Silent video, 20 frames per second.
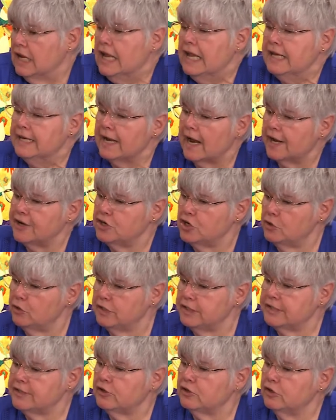Now, I
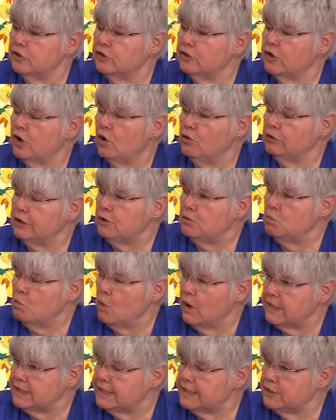noticed there only
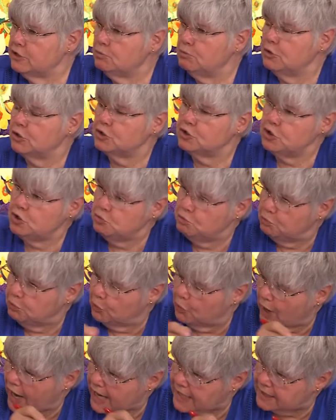once in the book. Do you
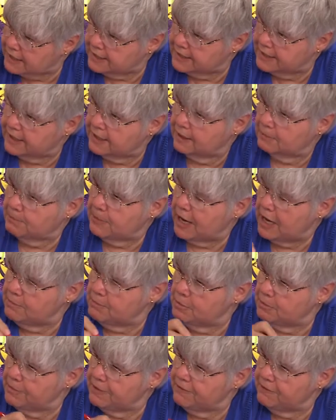practice it on
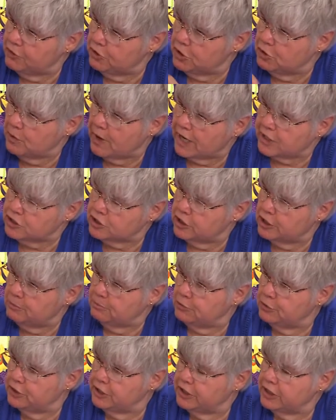paper before you actually
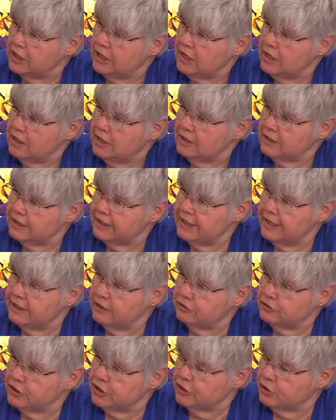put the
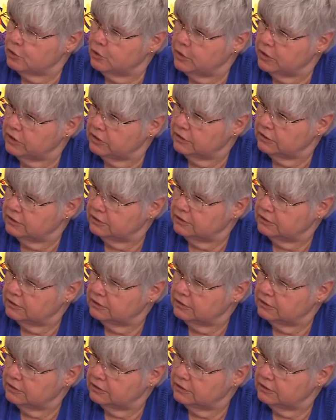needle to the quilt?